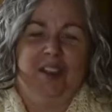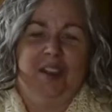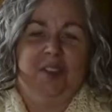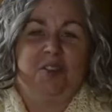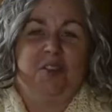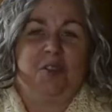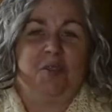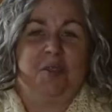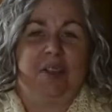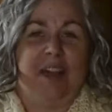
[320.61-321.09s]

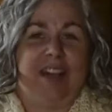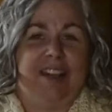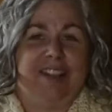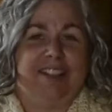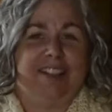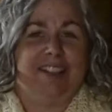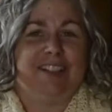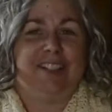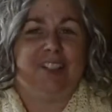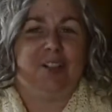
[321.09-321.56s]
So that
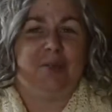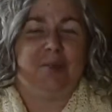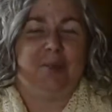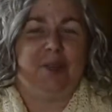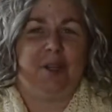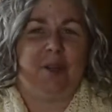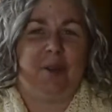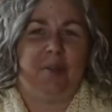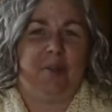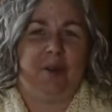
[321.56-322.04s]
is a little
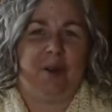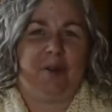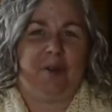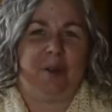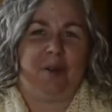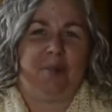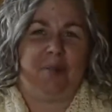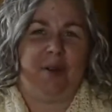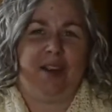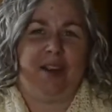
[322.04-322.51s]
bit about
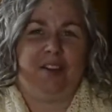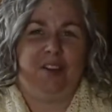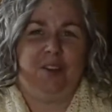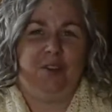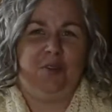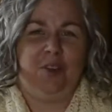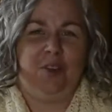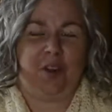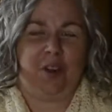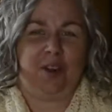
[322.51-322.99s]
our brand new
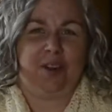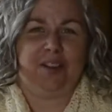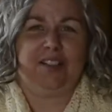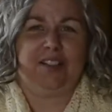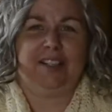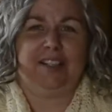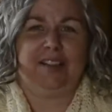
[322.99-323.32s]
yarn.